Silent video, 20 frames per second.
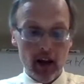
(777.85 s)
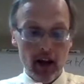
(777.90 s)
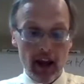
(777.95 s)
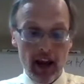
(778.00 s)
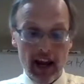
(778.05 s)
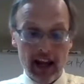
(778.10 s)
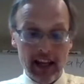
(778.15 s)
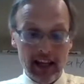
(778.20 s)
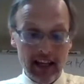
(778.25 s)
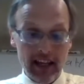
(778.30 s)

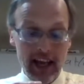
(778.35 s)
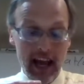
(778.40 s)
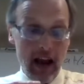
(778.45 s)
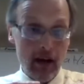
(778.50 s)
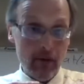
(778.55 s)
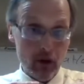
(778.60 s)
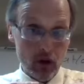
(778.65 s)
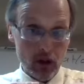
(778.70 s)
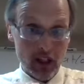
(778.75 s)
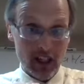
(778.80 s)
and it didn't
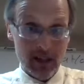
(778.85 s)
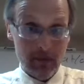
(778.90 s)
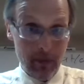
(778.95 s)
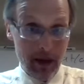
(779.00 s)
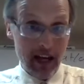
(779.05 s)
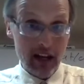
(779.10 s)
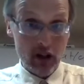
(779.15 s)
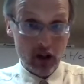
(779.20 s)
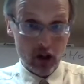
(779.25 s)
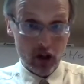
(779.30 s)
have those
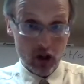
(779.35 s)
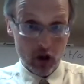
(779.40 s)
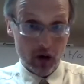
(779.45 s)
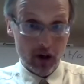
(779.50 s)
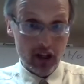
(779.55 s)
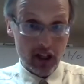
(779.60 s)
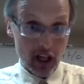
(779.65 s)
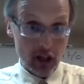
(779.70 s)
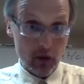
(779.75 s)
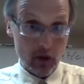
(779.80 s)
expansion
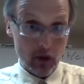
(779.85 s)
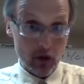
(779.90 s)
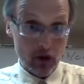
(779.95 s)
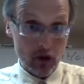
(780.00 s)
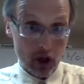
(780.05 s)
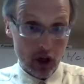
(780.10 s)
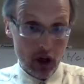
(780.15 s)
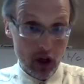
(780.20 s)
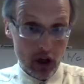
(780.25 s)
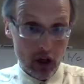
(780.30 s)
joints, that's what those are
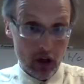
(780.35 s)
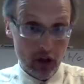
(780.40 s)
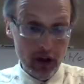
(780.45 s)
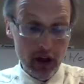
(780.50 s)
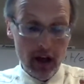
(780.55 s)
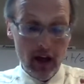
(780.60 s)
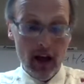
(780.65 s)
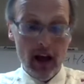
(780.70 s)
called,